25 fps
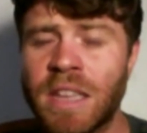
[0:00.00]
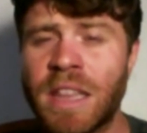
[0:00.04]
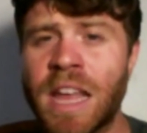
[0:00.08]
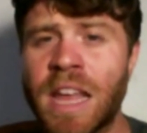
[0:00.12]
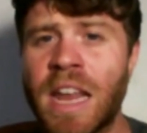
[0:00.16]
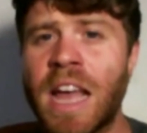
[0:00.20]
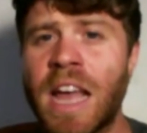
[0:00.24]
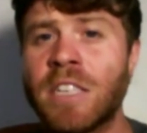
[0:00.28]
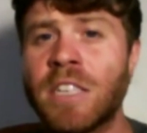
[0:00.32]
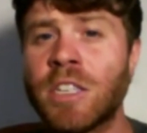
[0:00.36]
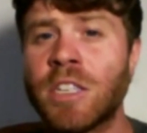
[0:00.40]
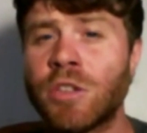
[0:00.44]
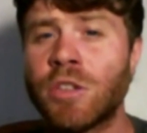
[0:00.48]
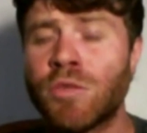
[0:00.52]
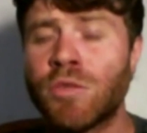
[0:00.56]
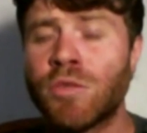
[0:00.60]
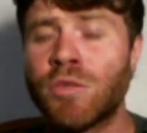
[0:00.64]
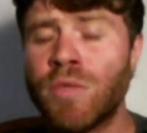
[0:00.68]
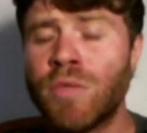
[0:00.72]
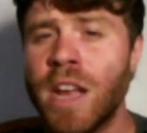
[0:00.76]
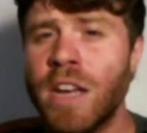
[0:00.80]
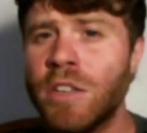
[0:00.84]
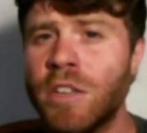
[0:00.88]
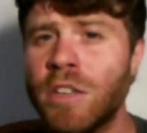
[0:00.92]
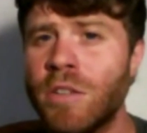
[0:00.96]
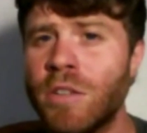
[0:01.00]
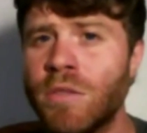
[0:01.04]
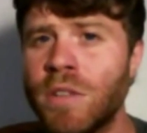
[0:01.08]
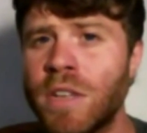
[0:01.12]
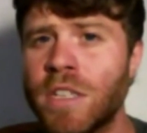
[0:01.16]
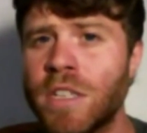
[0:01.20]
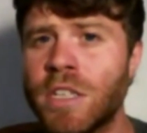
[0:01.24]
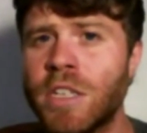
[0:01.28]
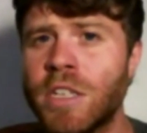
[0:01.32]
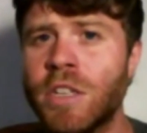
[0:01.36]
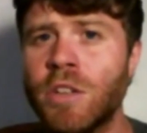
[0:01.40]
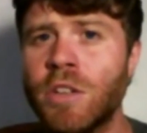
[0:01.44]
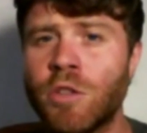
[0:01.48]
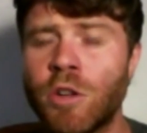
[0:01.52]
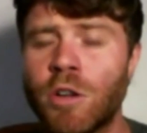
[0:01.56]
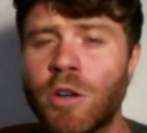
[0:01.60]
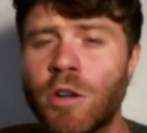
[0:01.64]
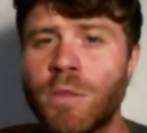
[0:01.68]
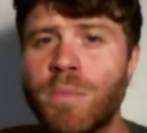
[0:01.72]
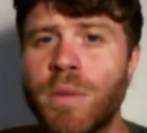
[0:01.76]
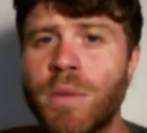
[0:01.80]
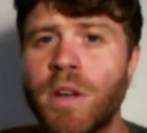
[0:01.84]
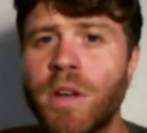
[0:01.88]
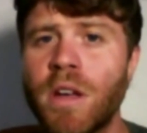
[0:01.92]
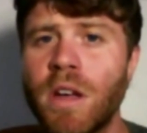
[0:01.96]
And that has trade unions in
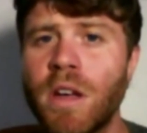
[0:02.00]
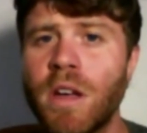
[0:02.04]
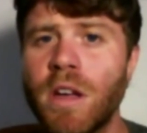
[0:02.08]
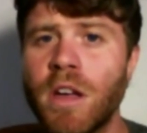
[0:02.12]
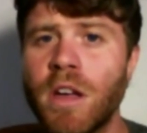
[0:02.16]
Europe